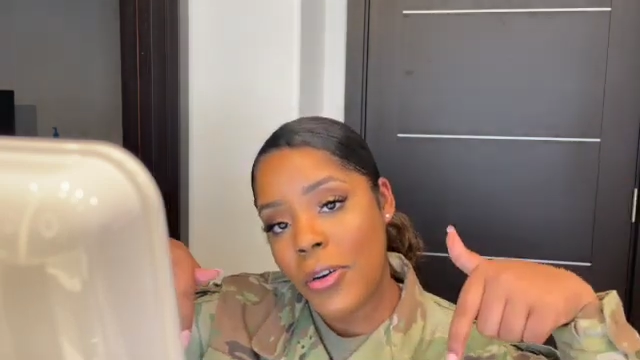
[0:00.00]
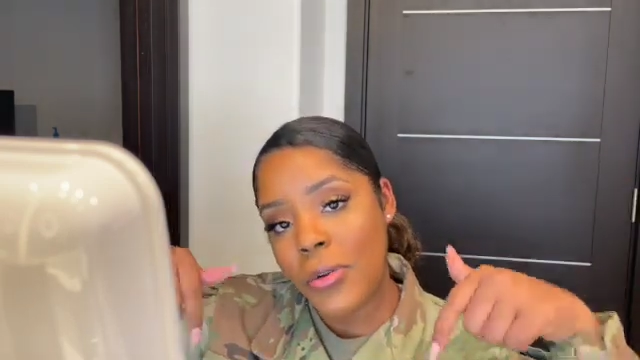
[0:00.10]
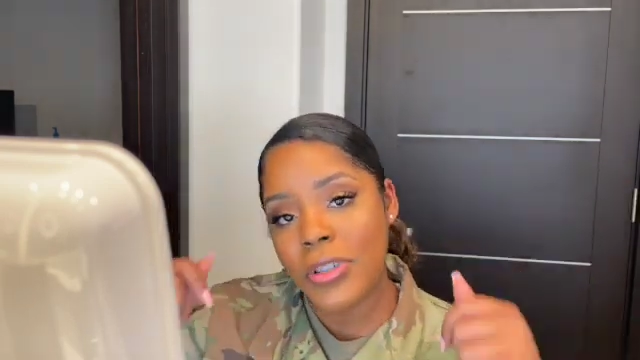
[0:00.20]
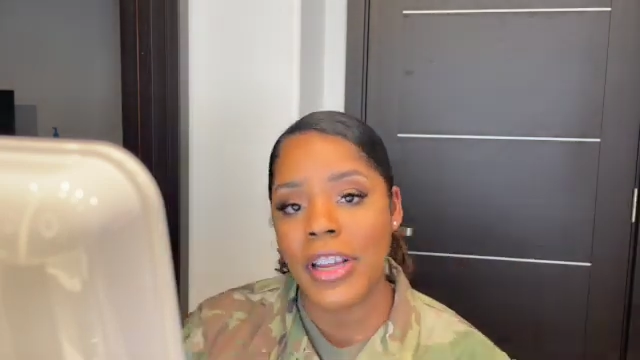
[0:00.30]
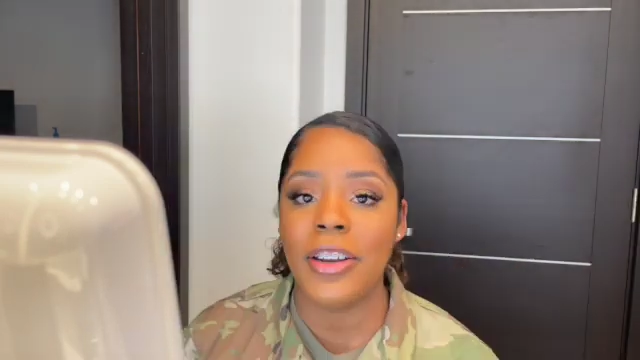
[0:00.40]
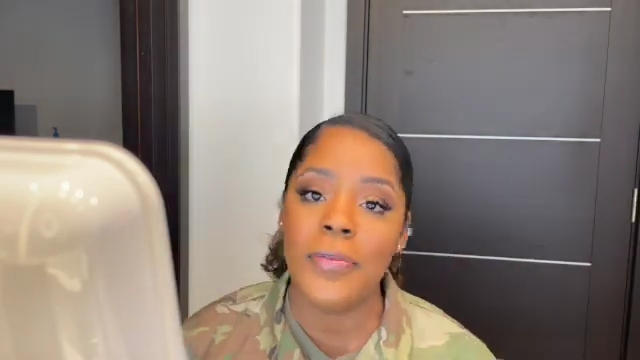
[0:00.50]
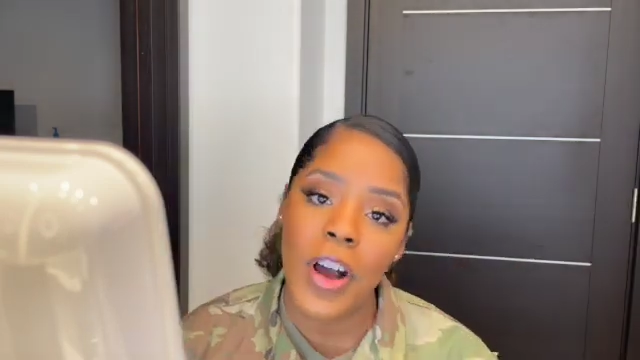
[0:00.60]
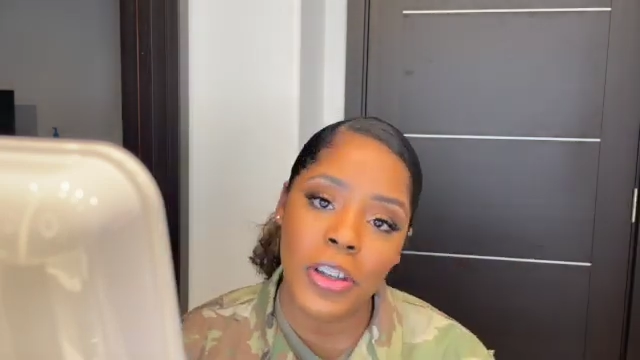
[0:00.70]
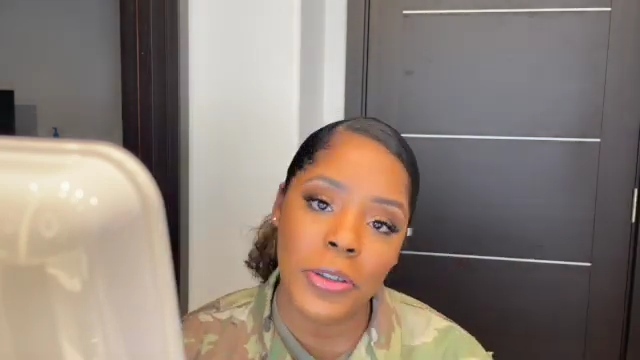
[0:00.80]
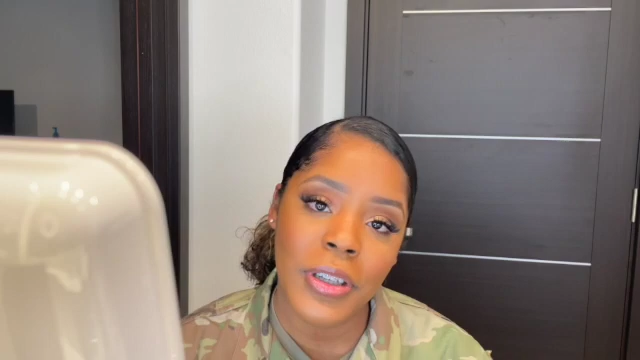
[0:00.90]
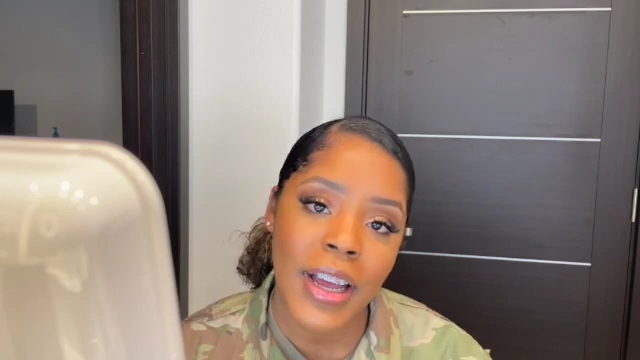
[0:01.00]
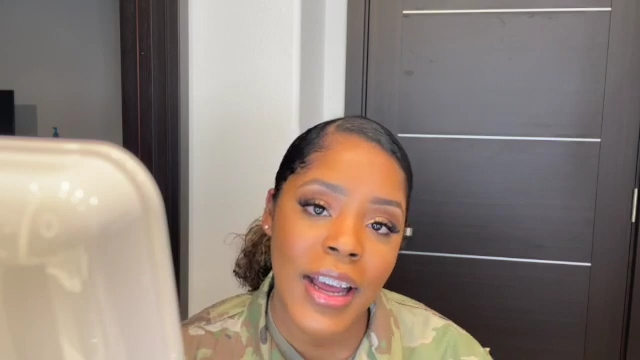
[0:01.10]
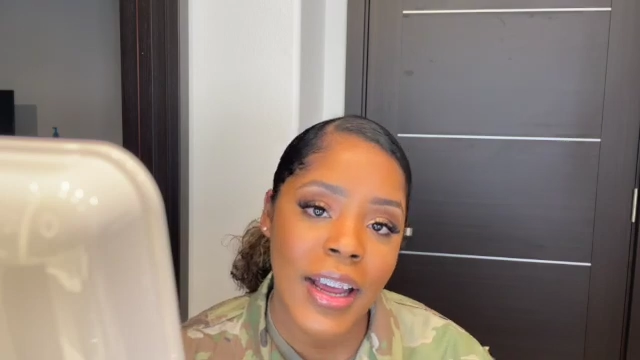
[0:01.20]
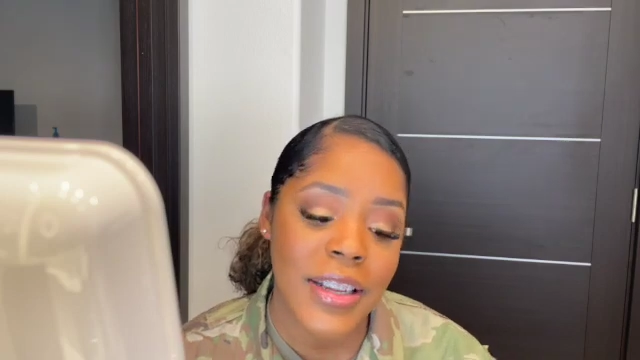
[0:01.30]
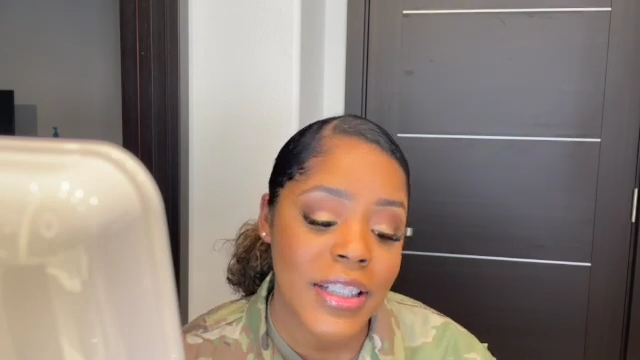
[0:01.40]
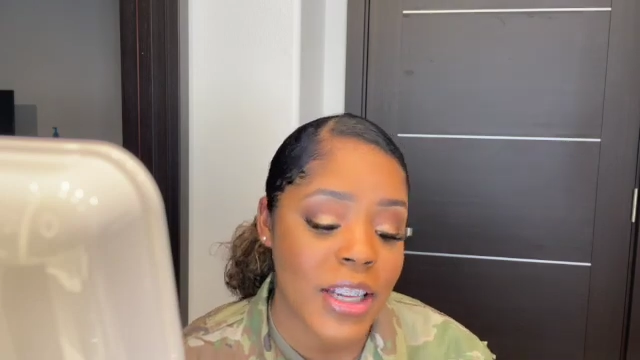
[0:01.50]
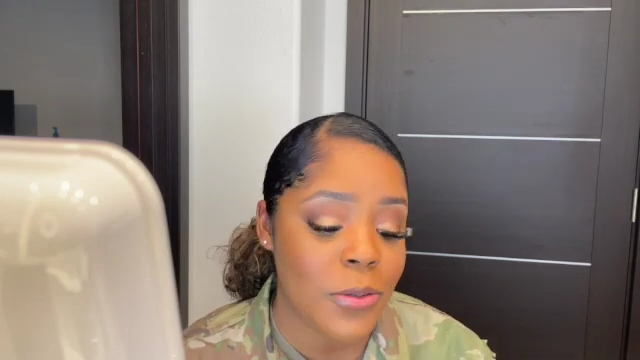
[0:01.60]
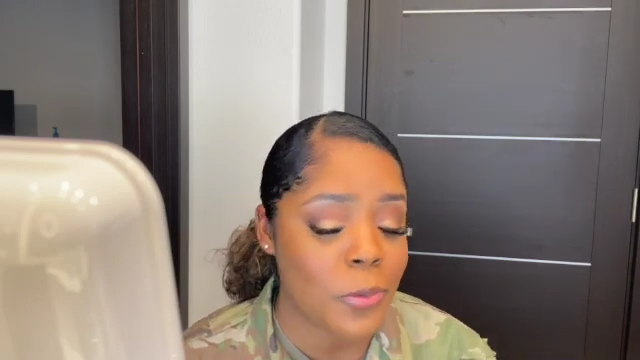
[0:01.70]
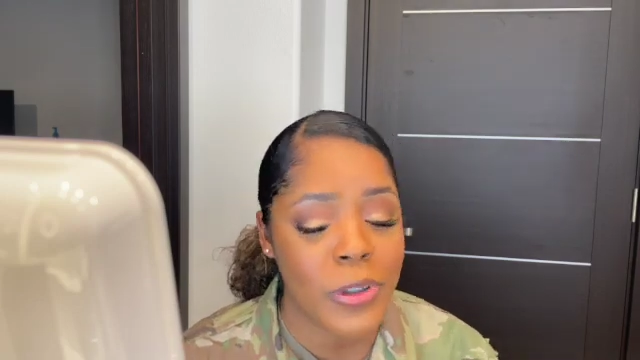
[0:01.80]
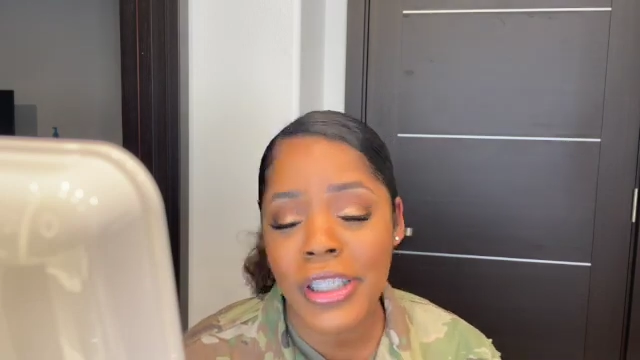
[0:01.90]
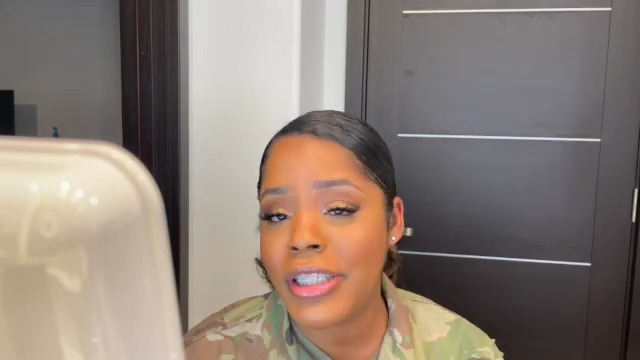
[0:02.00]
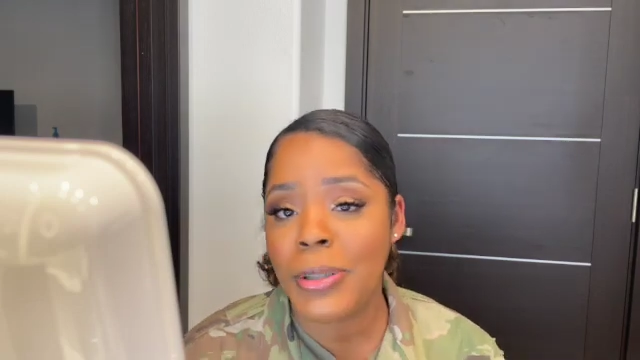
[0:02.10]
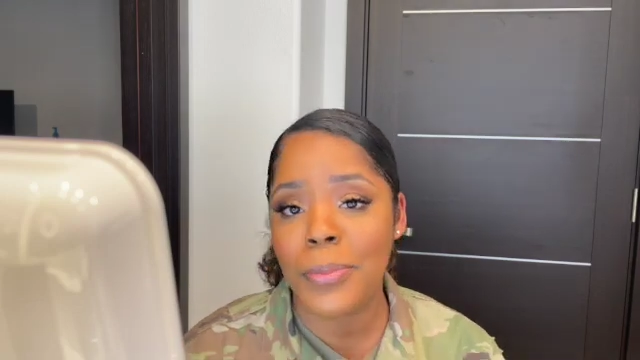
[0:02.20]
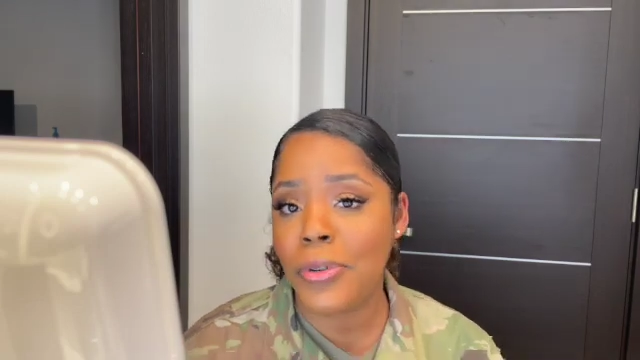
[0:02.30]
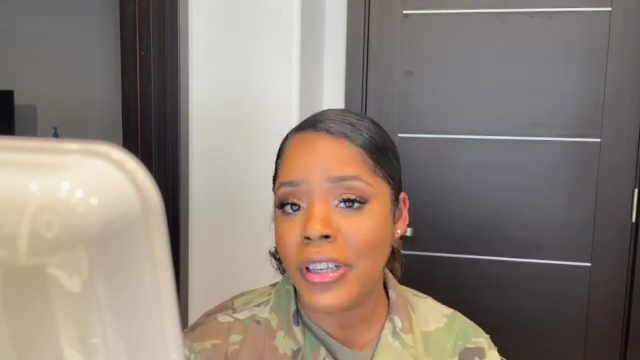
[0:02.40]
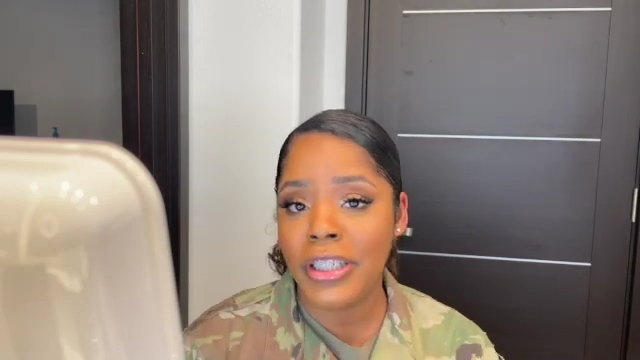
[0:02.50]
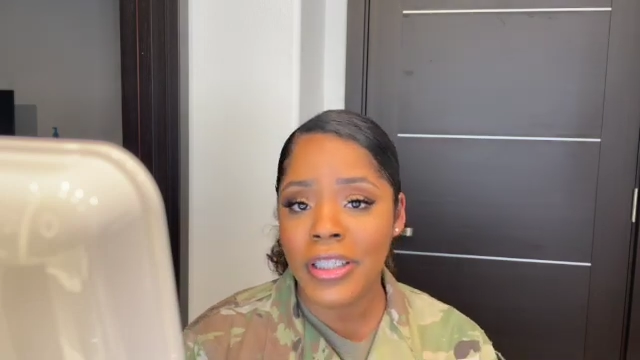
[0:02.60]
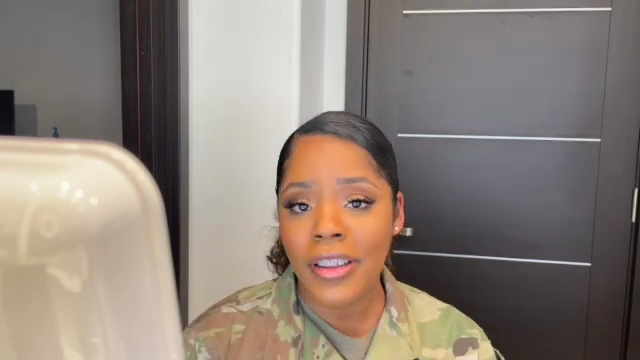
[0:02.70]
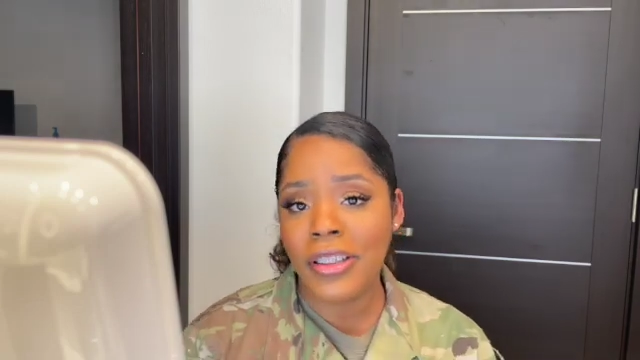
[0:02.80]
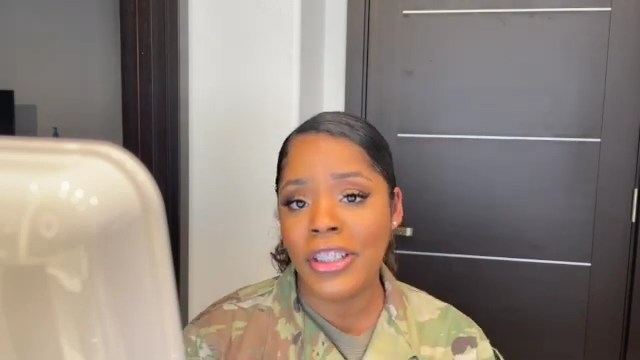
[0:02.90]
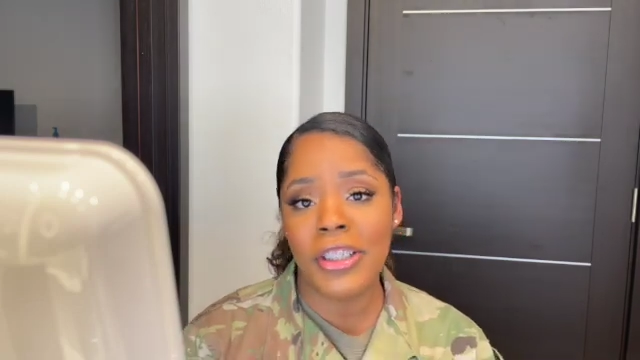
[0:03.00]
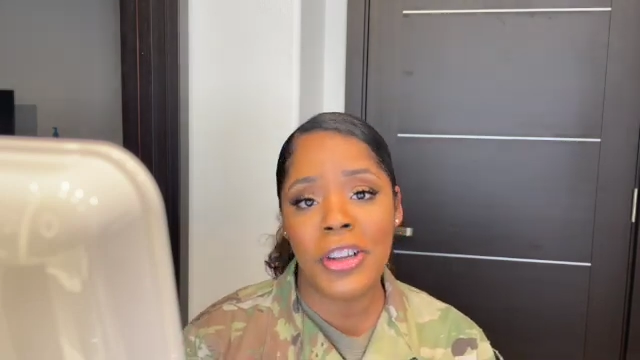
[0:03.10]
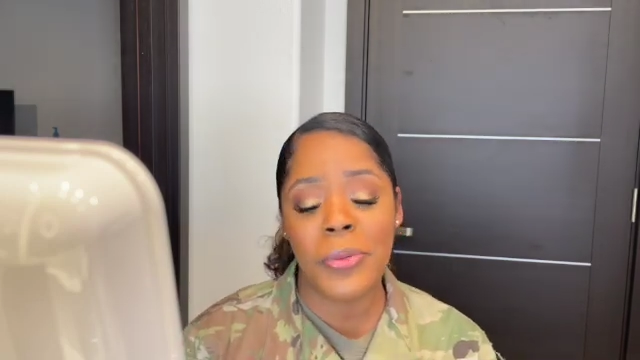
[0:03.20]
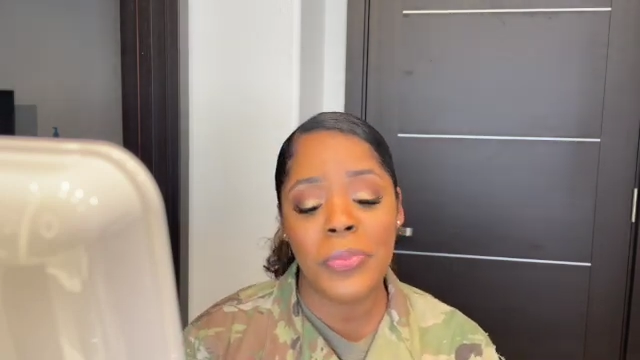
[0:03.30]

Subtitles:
so I can follow you guys and we can just support each other, you know.